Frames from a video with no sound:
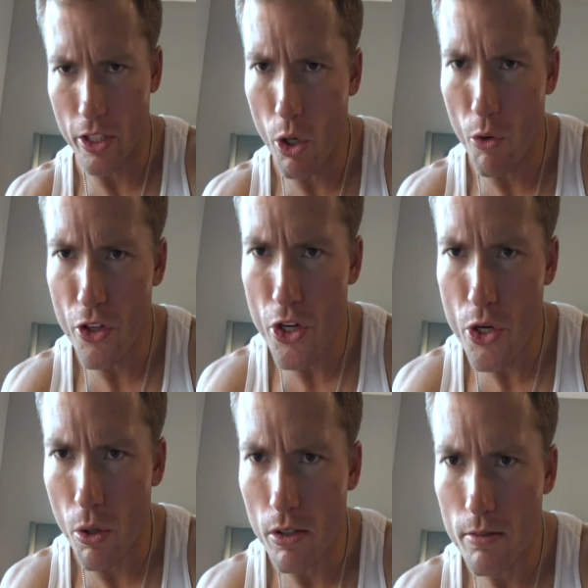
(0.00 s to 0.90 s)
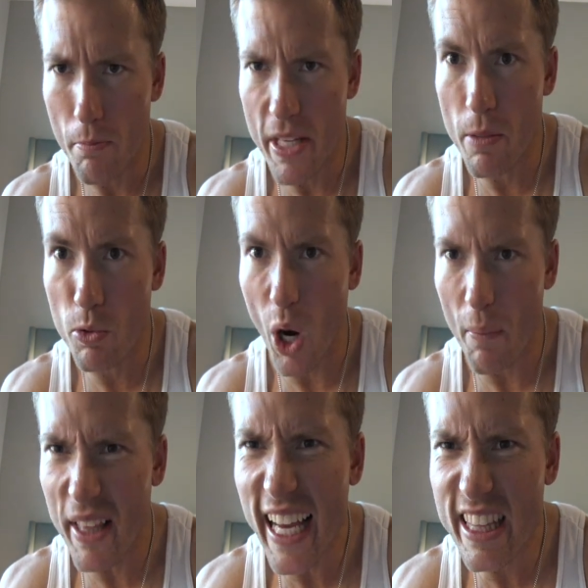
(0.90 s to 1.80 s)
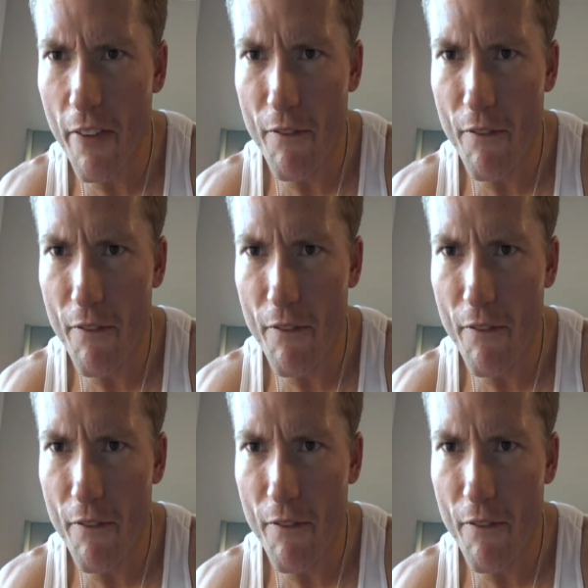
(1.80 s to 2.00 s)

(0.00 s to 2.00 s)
You know what to do. Be subscribed, like the